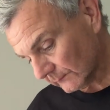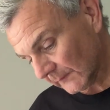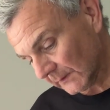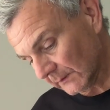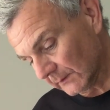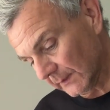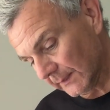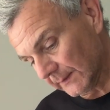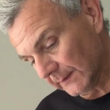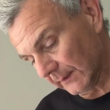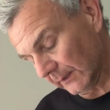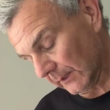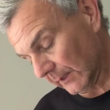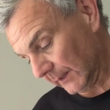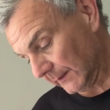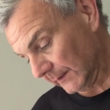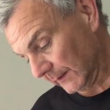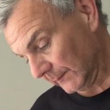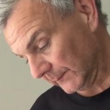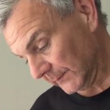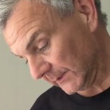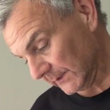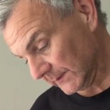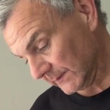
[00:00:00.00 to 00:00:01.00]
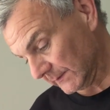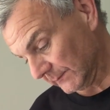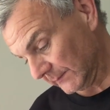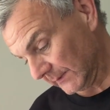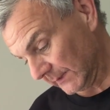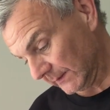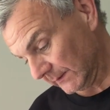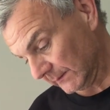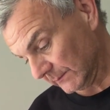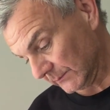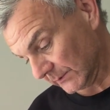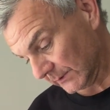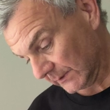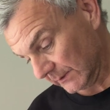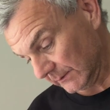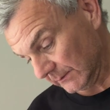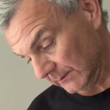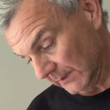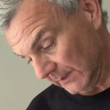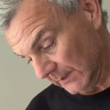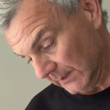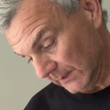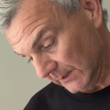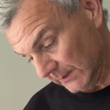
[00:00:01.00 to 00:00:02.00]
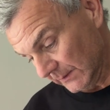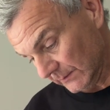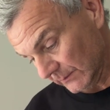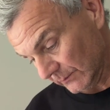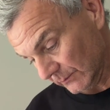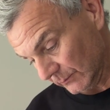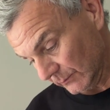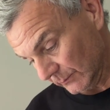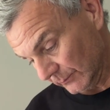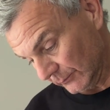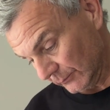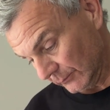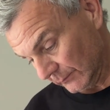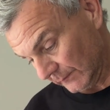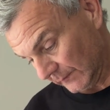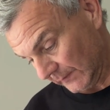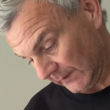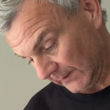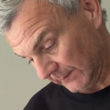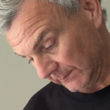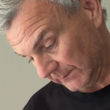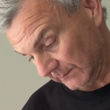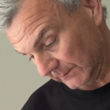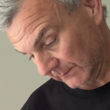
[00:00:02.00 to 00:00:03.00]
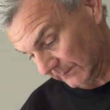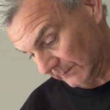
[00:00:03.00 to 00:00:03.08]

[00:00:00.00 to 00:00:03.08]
In the lineup he's a medium skill, so we'll move him